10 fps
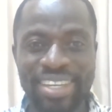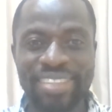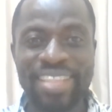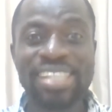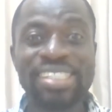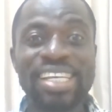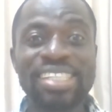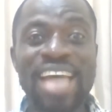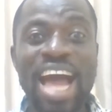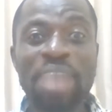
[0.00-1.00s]
That is the
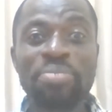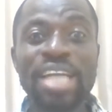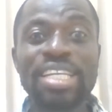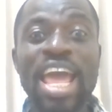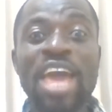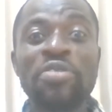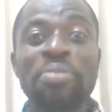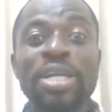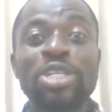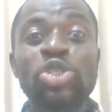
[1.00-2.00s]
time that
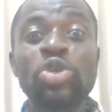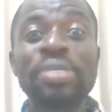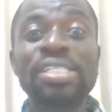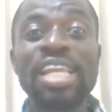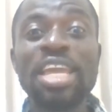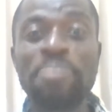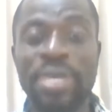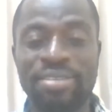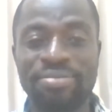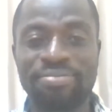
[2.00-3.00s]
everybody should be sleeping.